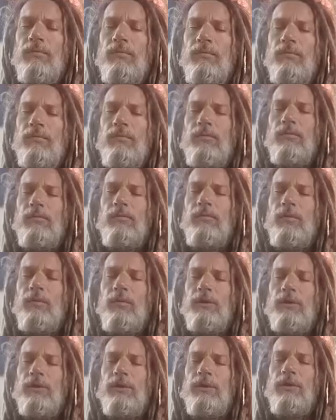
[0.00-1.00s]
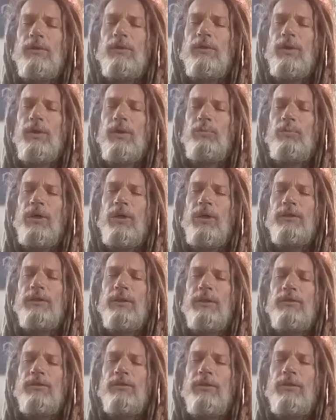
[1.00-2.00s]
This is the great processor
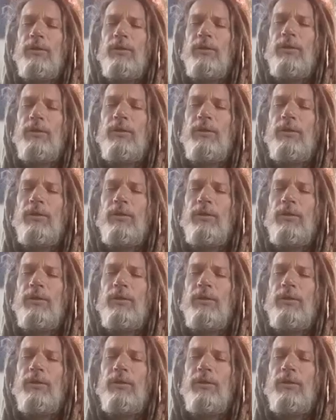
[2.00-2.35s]
of your body.